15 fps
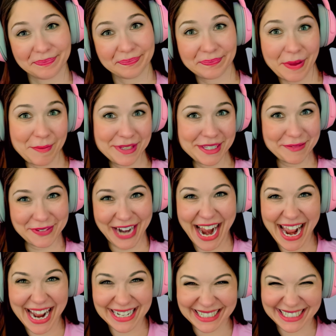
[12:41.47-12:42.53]
I'm
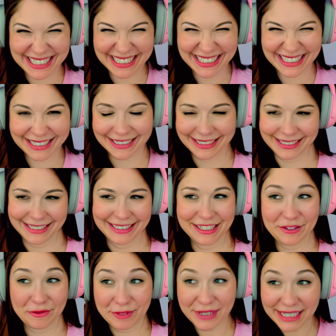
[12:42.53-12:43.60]
surprised.
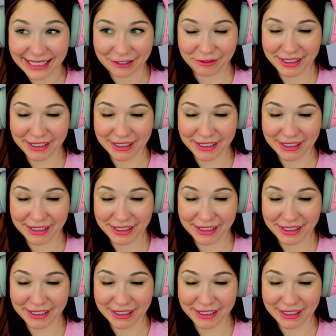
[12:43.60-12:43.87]
Because really,